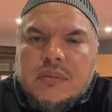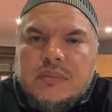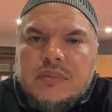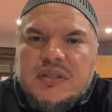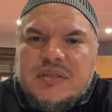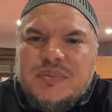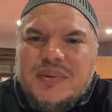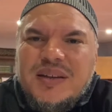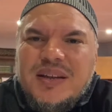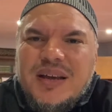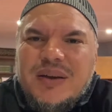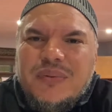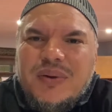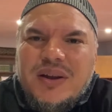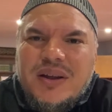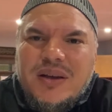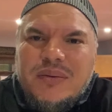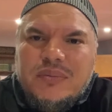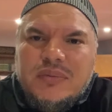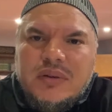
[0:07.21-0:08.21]
Bismillah
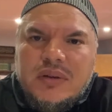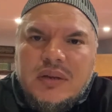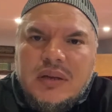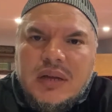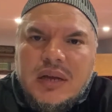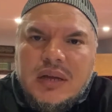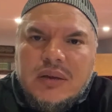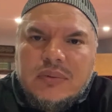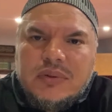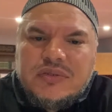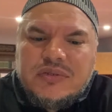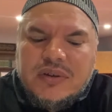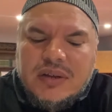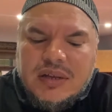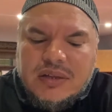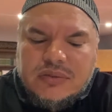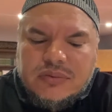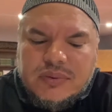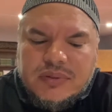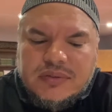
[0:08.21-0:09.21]
walhamdulillah wa
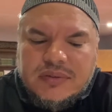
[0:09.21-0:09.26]
salatu wa